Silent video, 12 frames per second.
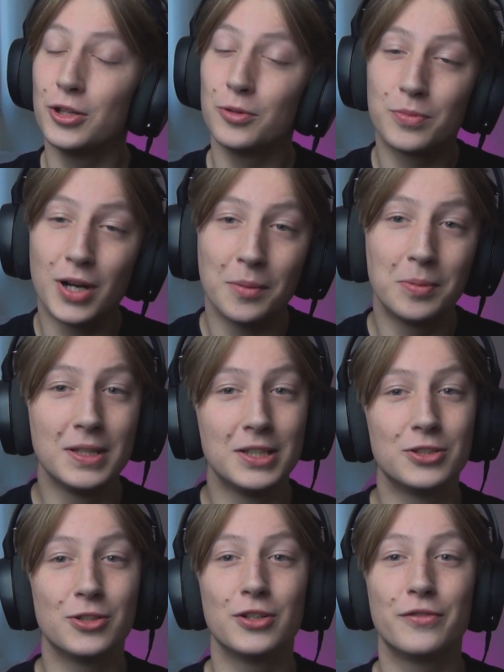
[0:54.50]
you'll probably
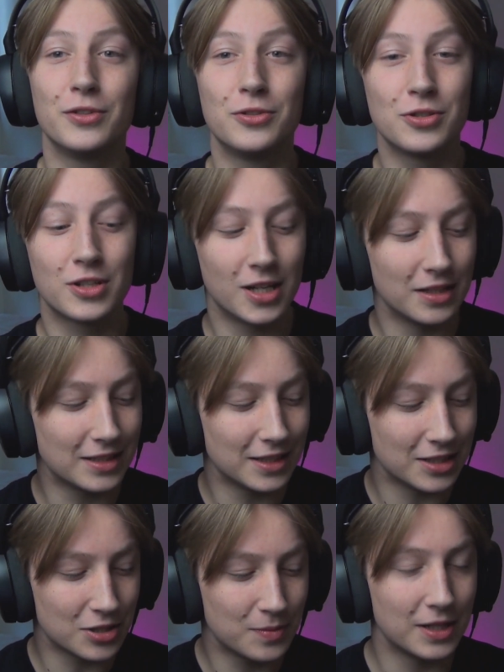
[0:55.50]
enjoy the future
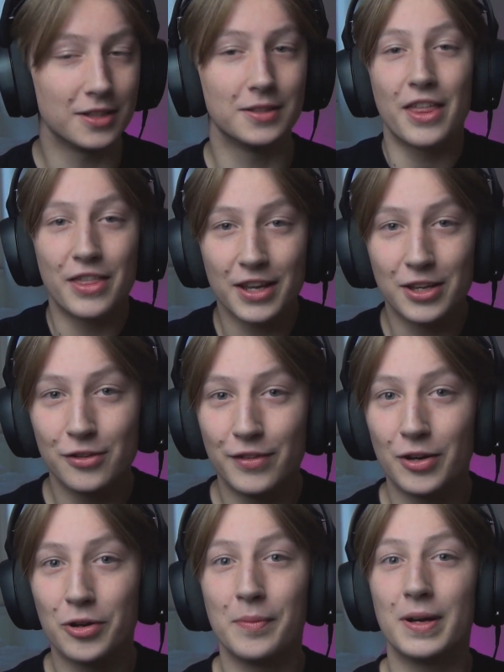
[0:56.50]
content as well. Thank you
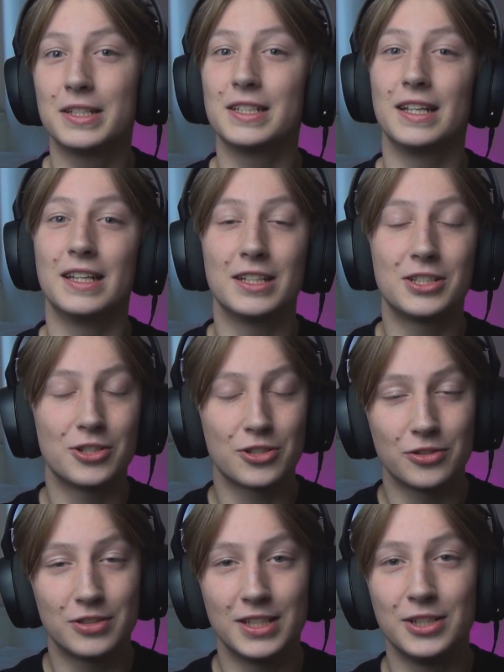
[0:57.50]
very much, and let's
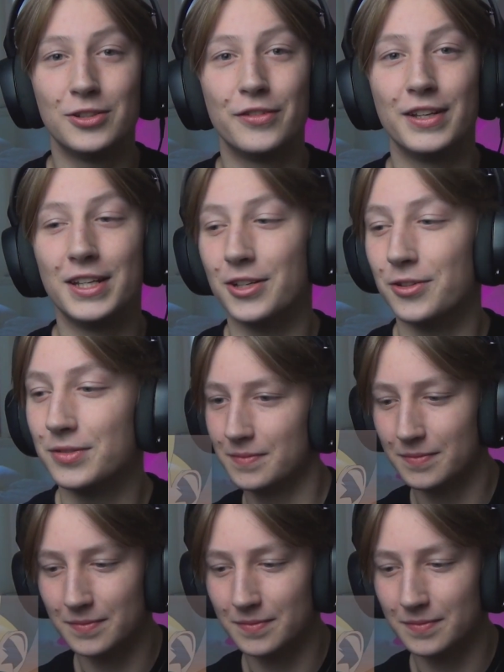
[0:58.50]
just continue the video.